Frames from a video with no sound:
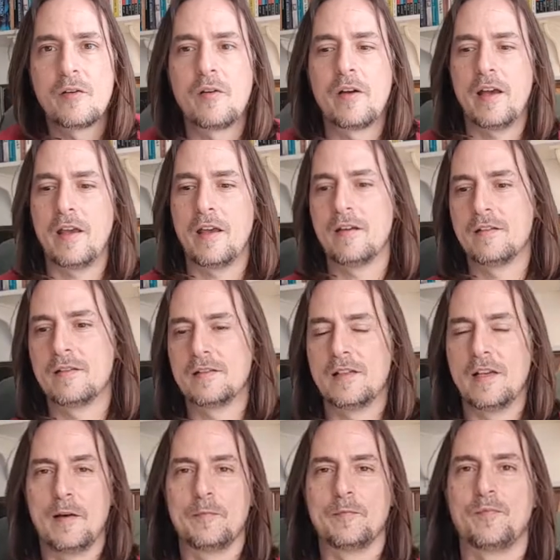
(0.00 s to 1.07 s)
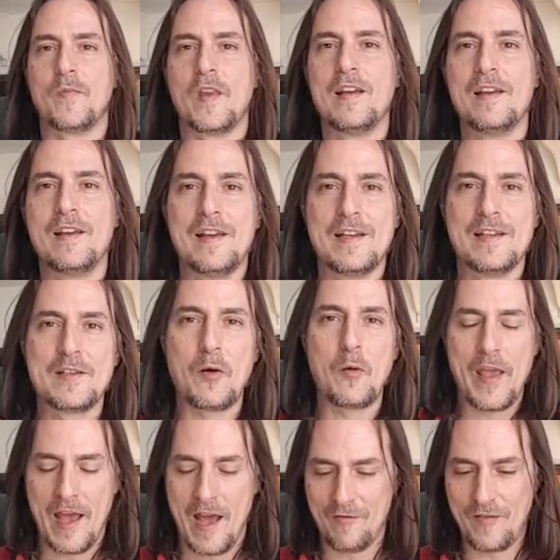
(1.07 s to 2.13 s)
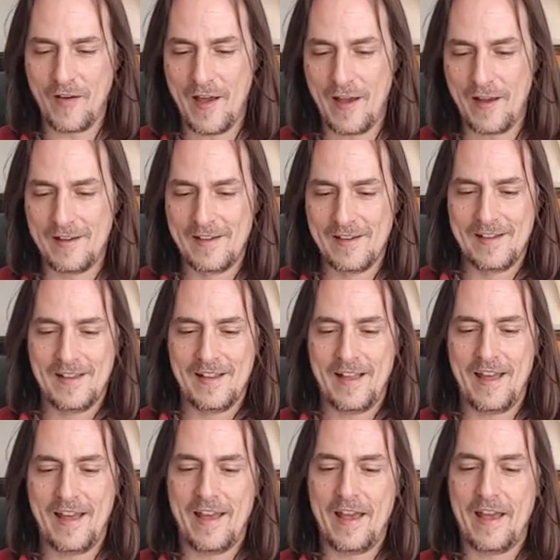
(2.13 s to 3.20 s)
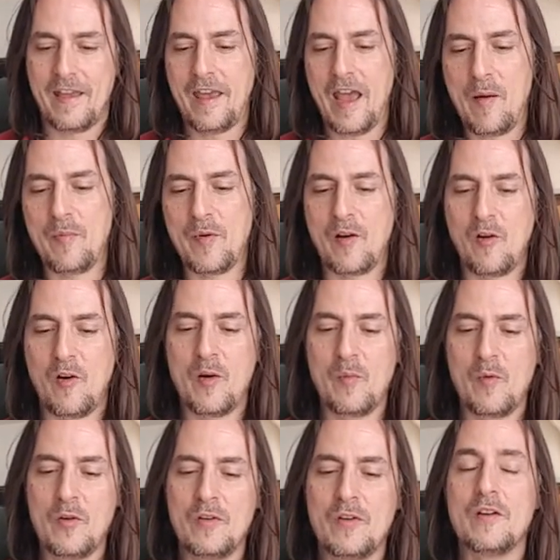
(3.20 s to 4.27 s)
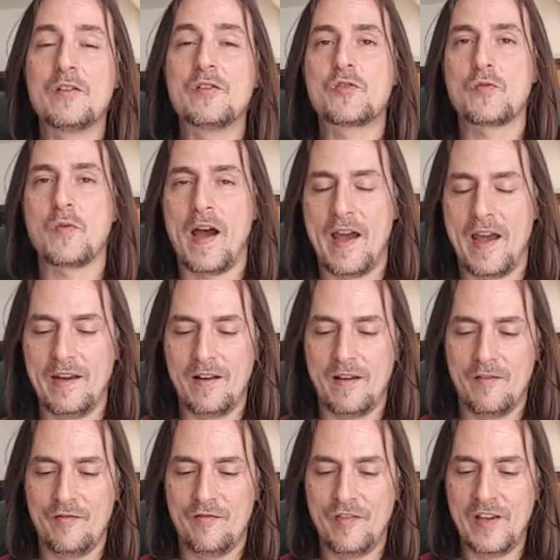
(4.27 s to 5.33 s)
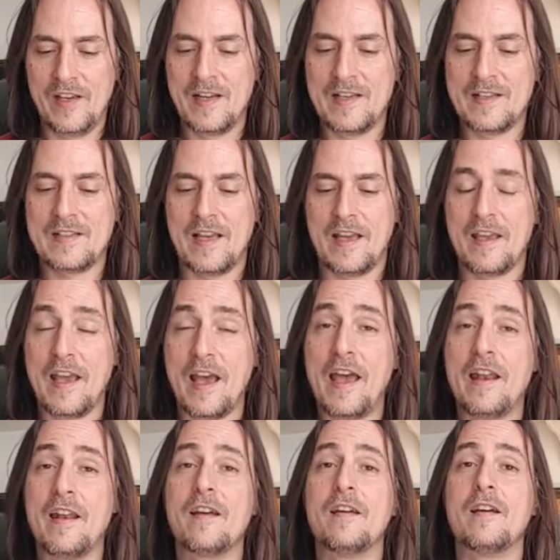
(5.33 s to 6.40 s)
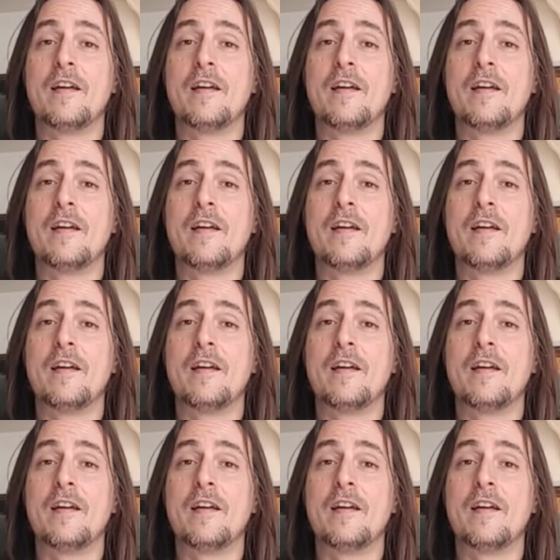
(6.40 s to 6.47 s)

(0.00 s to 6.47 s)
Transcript: okay, yeah. So we have a, a, a Capricorn moon trine Venus again.